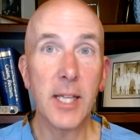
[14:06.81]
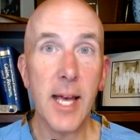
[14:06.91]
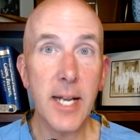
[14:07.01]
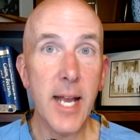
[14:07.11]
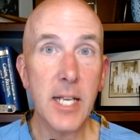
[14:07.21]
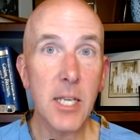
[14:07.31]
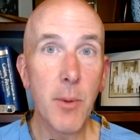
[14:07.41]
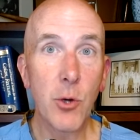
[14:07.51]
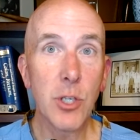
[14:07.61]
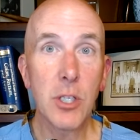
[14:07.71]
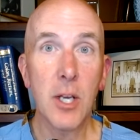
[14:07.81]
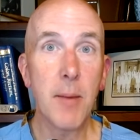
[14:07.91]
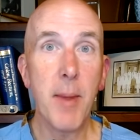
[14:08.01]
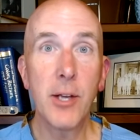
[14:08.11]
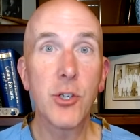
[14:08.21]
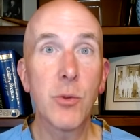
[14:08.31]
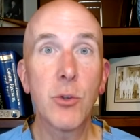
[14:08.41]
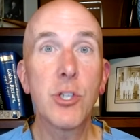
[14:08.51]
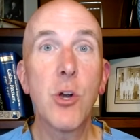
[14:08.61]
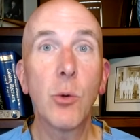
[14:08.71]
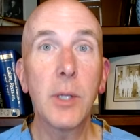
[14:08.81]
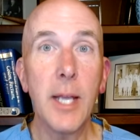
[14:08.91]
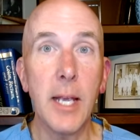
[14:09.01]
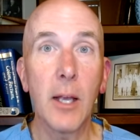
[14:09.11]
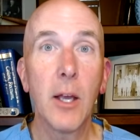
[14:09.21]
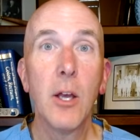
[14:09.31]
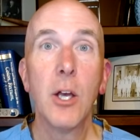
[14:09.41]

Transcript: that anastomosis and make sure there's no leak.